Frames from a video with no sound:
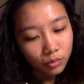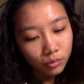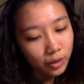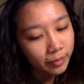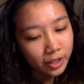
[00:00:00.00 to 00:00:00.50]

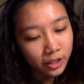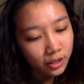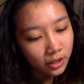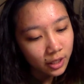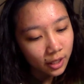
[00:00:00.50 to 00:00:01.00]
We must
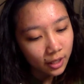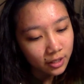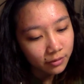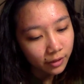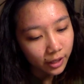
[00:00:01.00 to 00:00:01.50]
surely
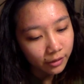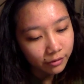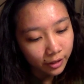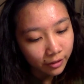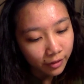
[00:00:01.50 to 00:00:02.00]
classify,
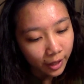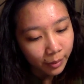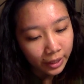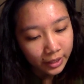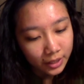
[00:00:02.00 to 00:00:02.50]
verify
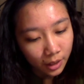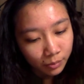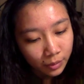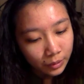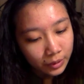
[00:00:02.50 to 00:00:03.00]
by
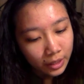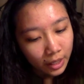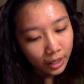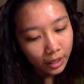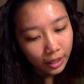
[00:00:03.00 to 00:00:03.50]
examples,
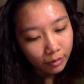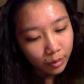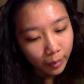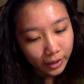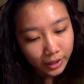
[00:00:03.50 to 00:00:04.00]
if
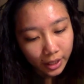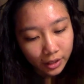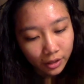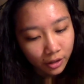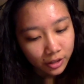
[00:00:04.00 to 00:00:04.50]
we want to
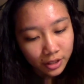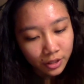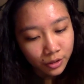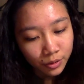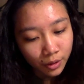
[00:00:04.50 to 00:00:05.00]

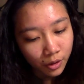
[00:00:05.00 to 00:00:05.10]
constitute a